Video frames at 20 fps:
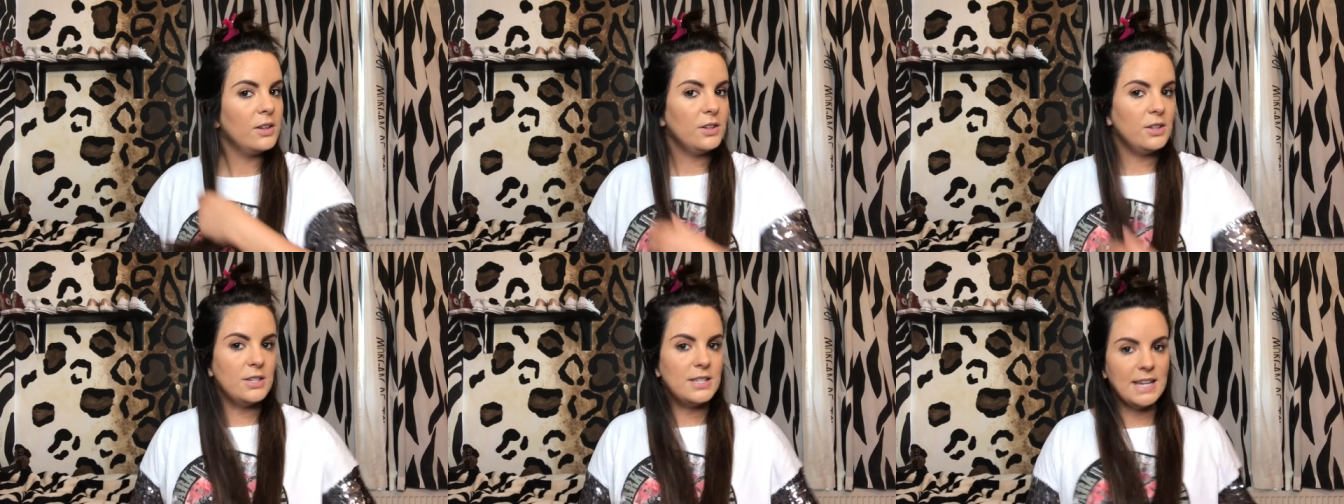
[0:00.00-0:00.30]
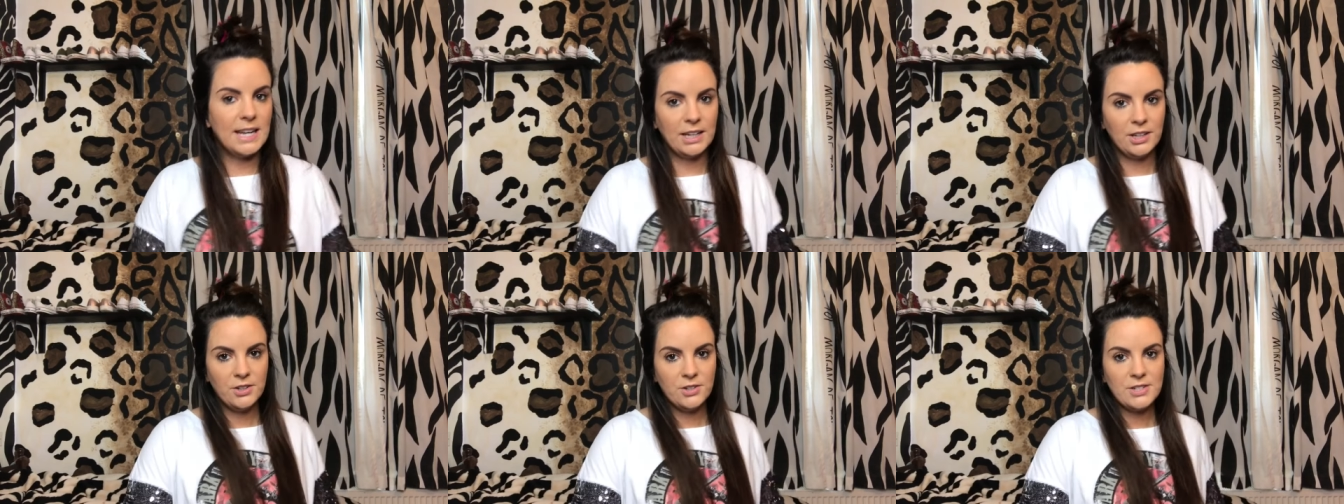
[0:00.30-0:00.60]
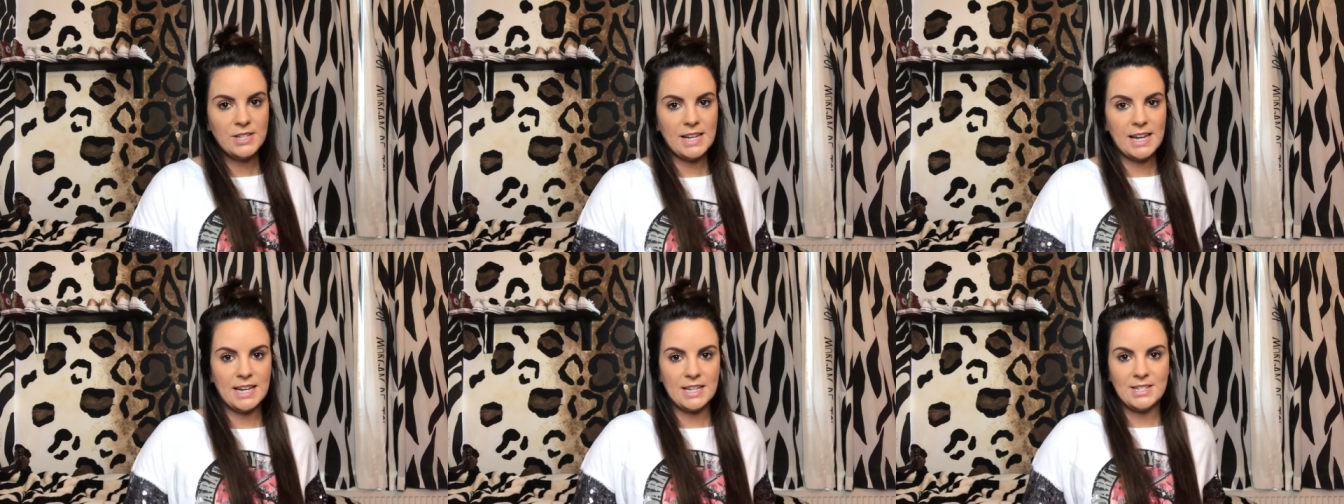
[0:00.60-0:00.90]
you take your
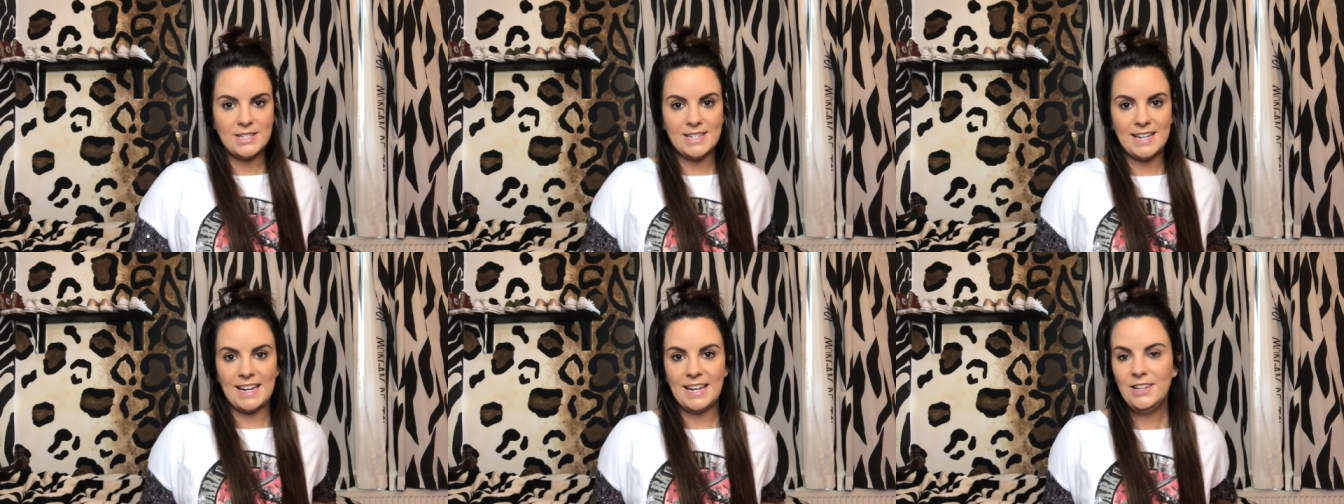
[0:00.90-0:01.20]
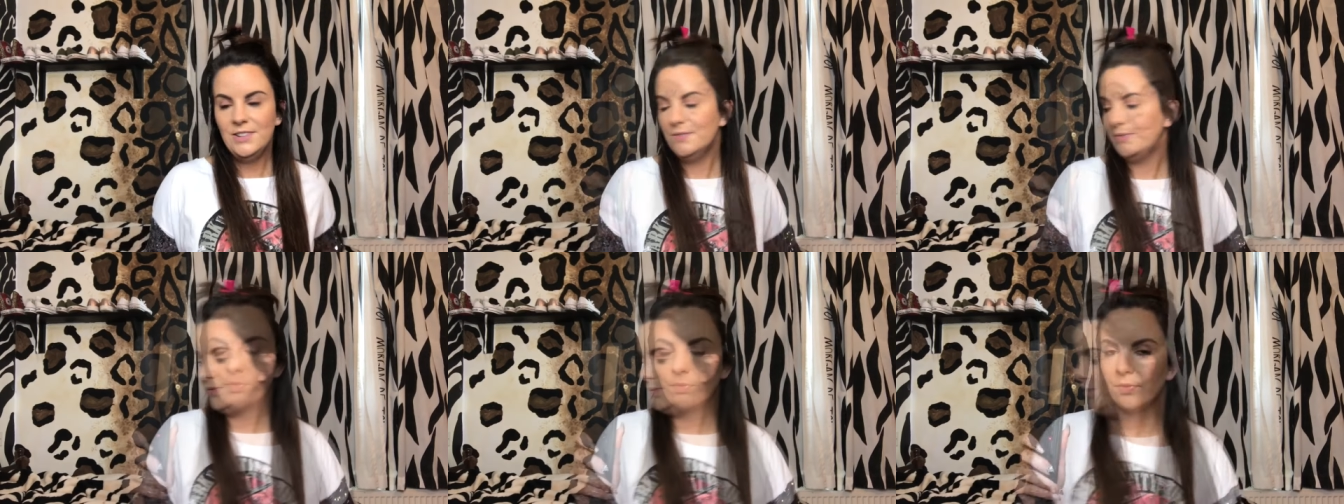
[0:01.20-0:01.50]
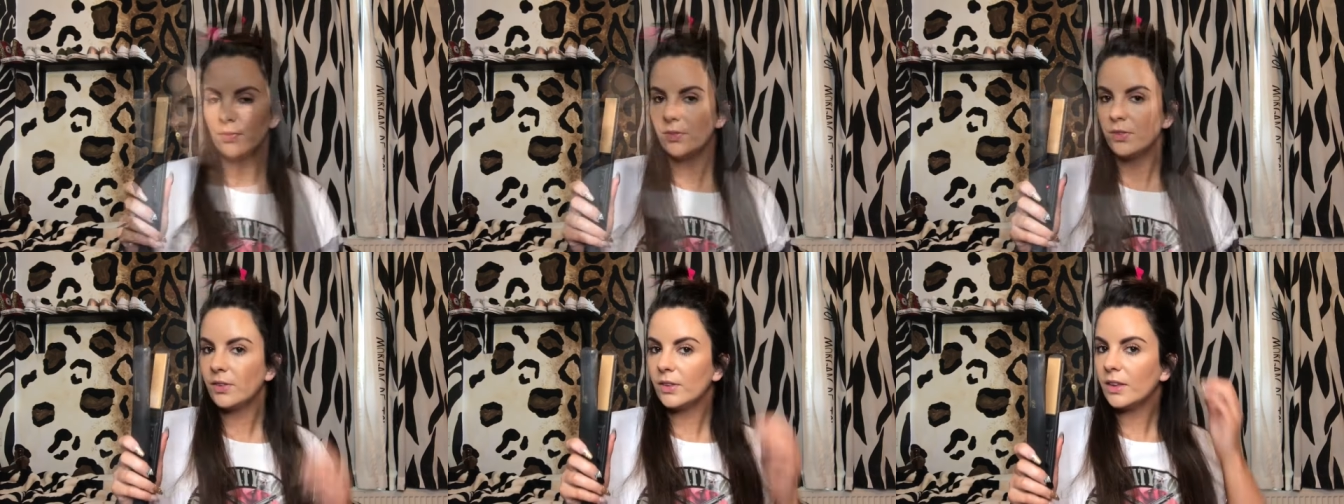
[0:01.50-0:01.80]
GHD
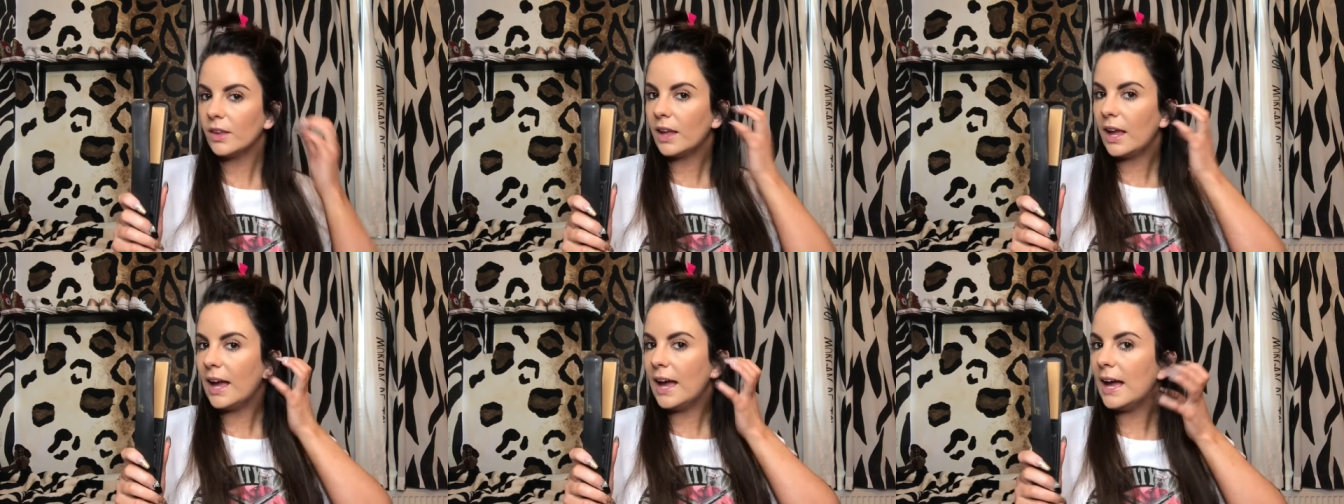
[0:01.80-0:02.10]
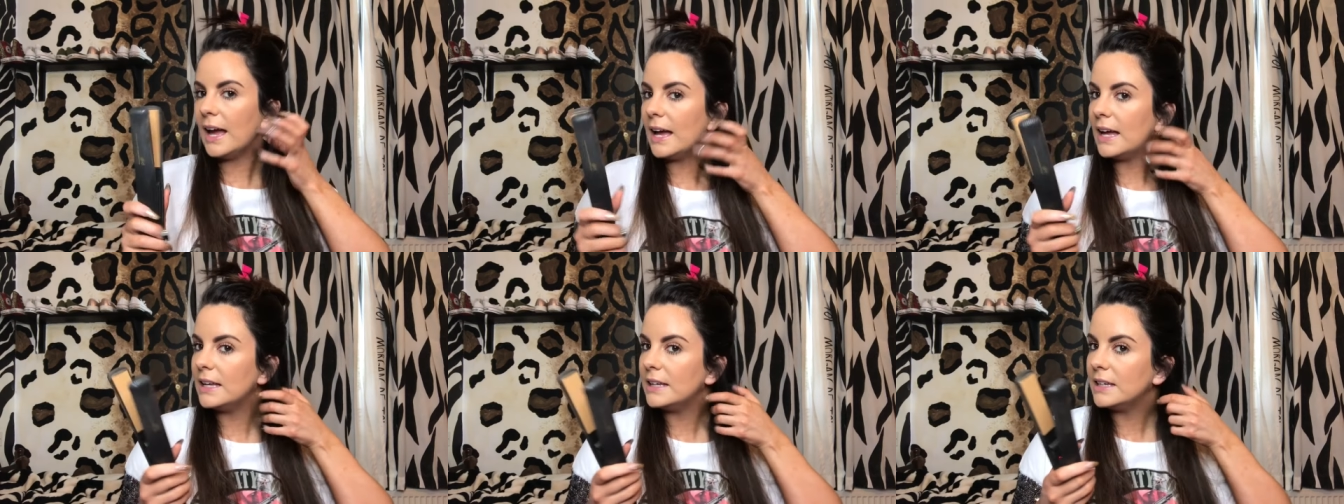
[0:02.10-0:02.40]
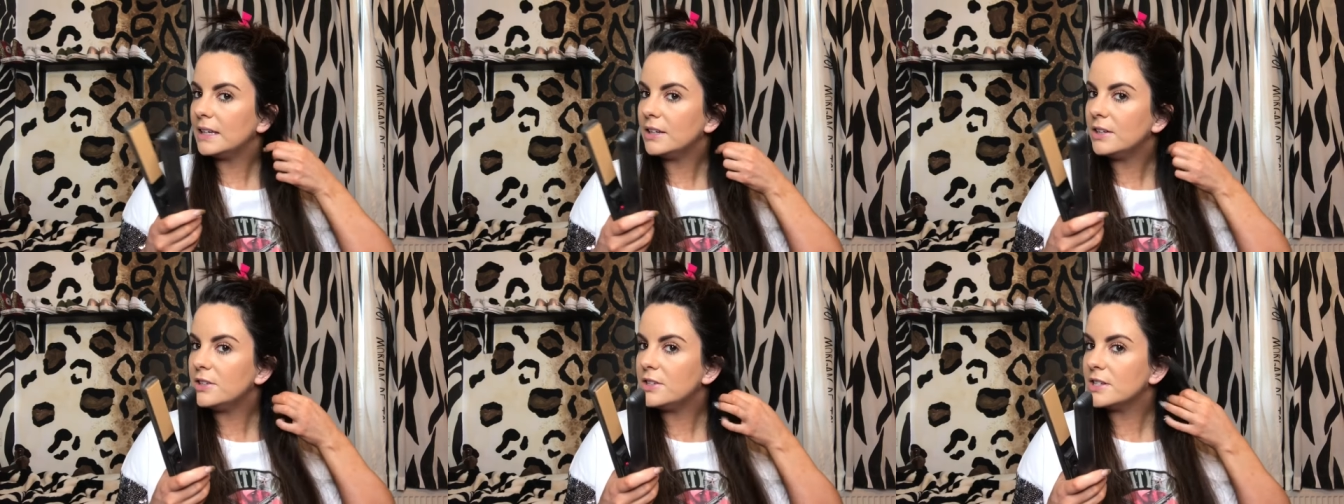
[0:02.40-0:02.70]

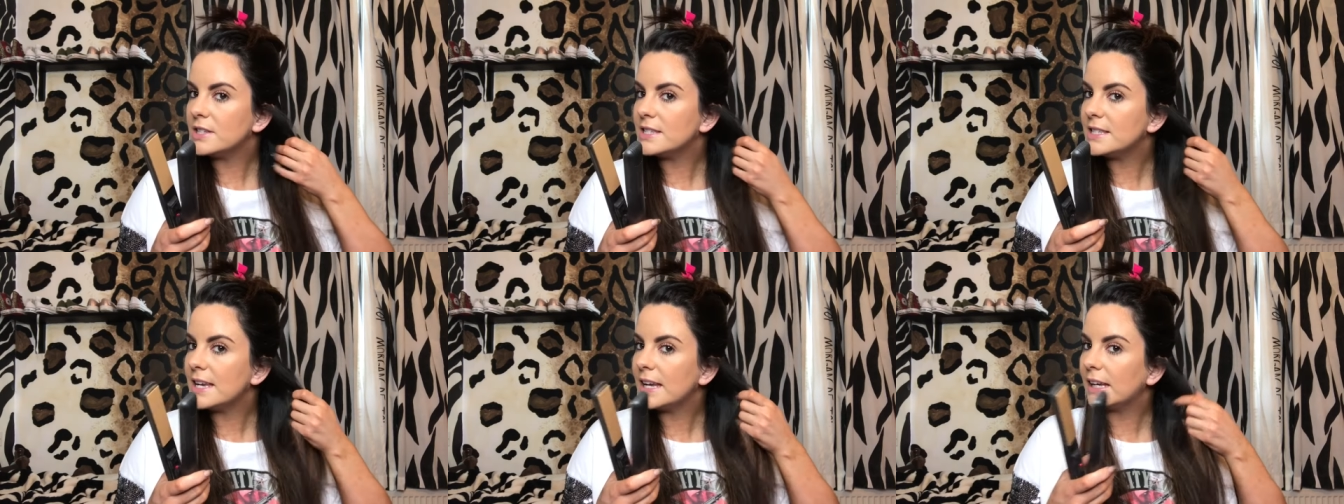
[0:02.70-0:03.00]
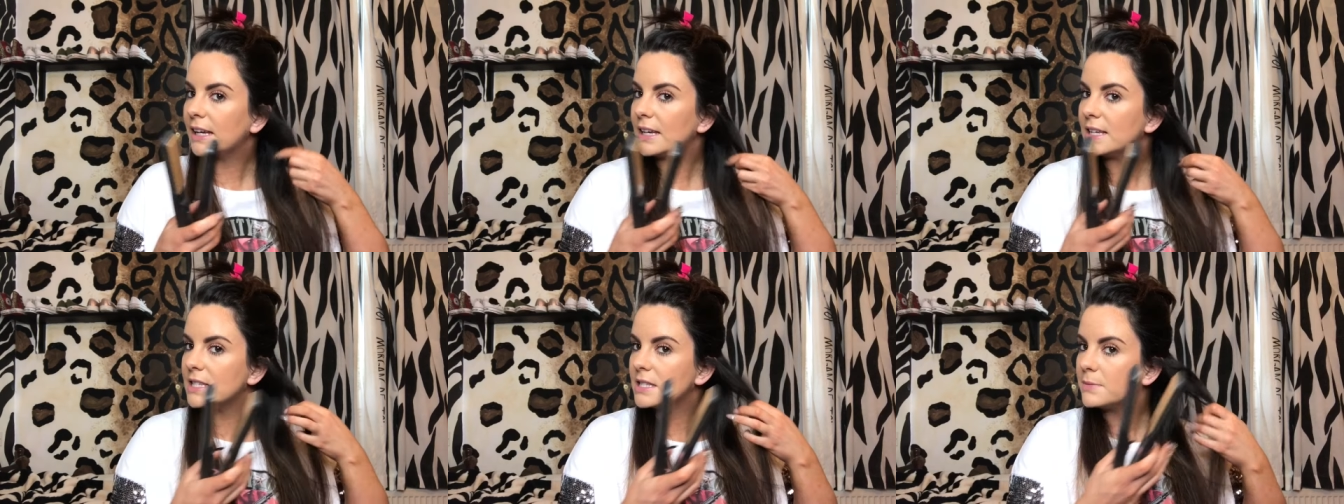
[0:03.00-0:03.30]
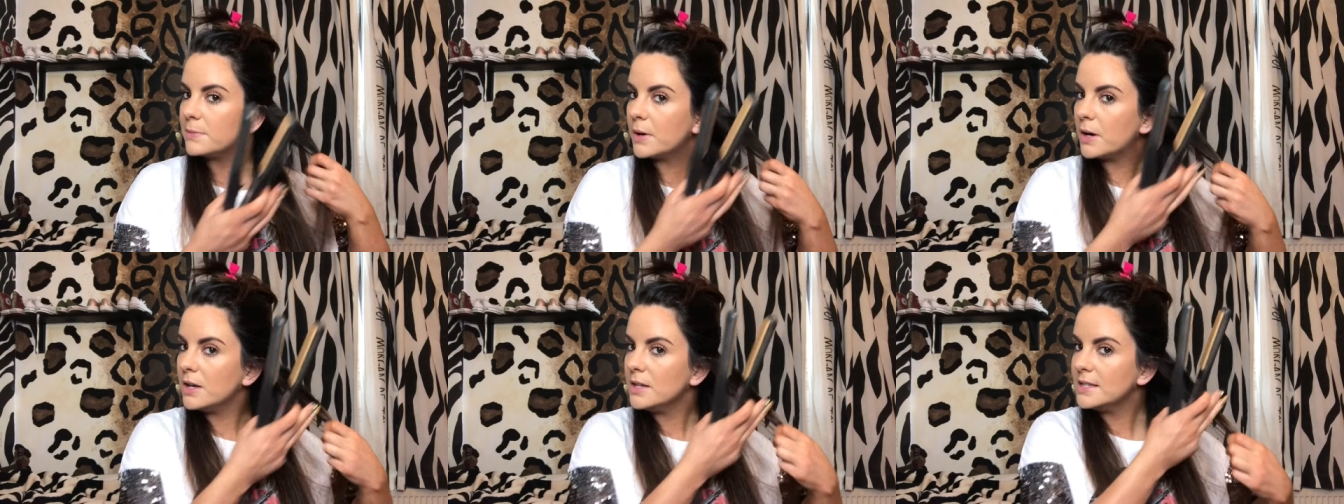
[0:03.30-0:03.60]
and you just take a
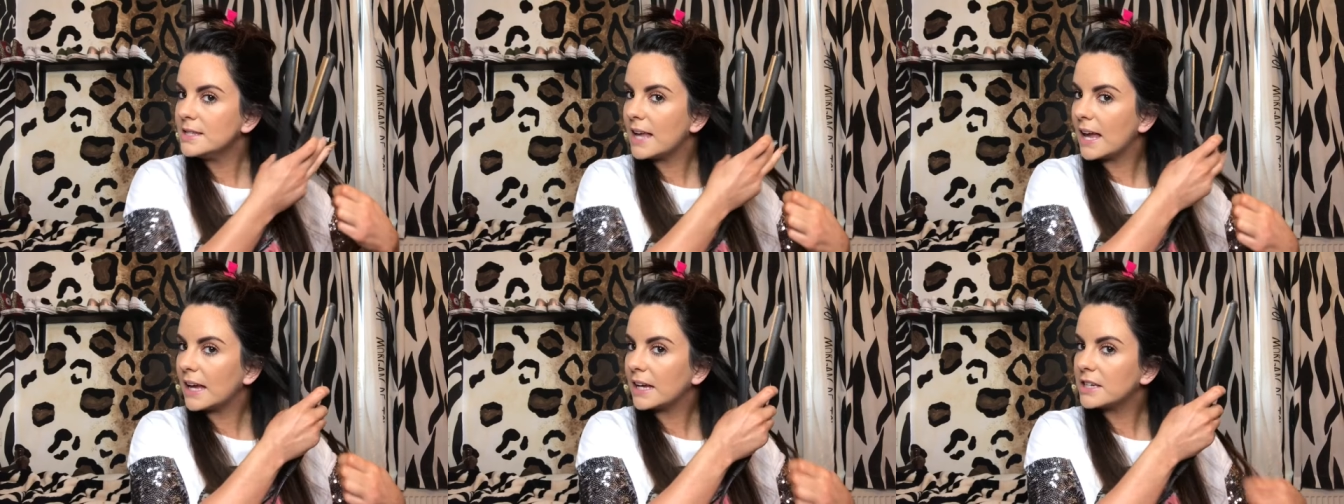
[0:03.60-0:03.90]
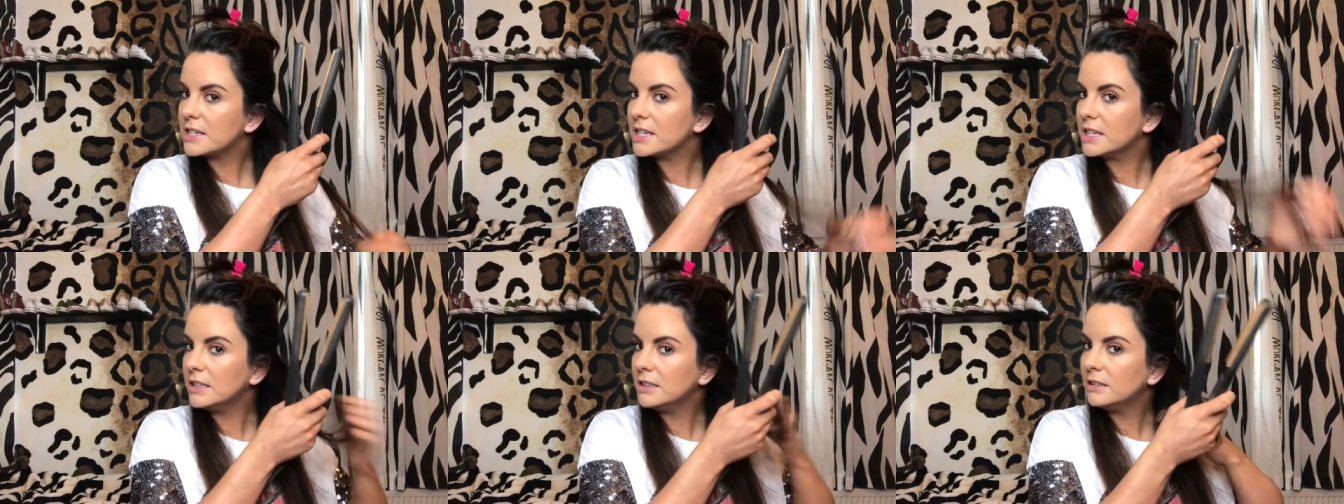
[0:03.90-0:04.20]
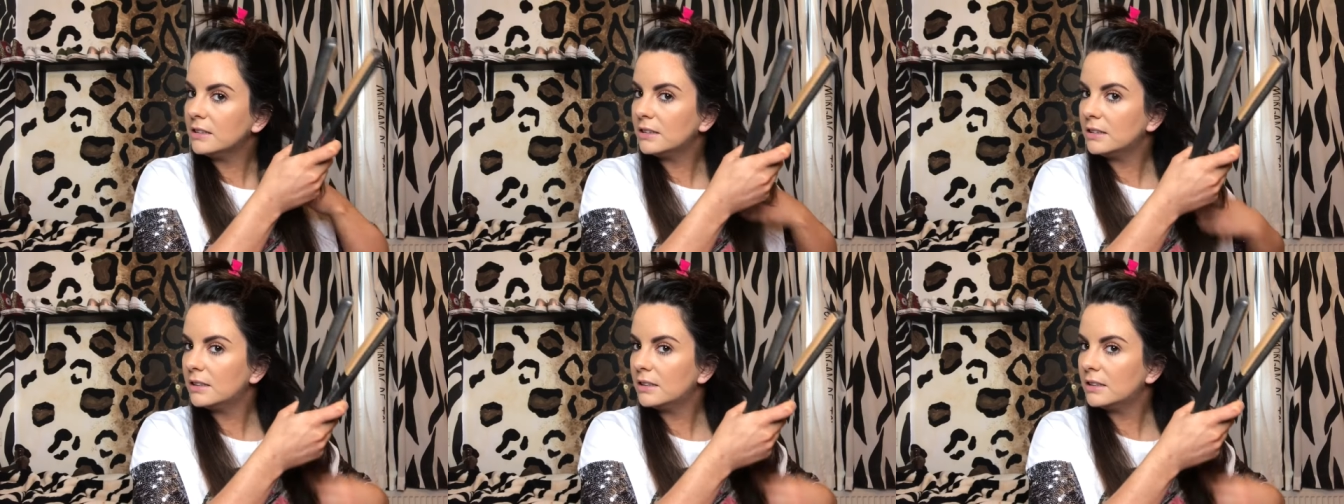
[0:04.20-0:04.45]
small section